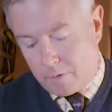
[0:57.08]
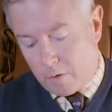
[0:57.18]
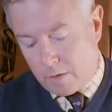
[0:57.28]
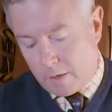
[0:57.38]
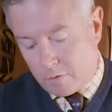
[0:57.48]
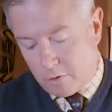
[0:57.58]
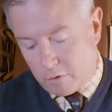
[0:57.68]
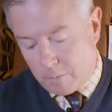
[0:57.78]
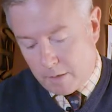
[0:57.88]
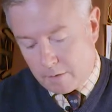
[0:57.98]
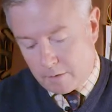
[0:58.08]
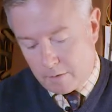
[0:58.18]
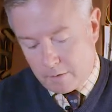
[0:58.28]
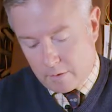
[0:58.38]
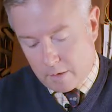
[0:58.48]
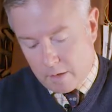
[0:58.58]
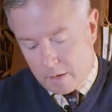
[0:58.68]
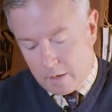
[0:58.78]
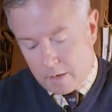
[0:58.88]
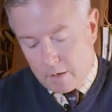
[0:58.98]
on each lock plate,
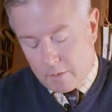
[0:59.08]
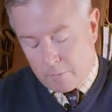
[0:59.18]
and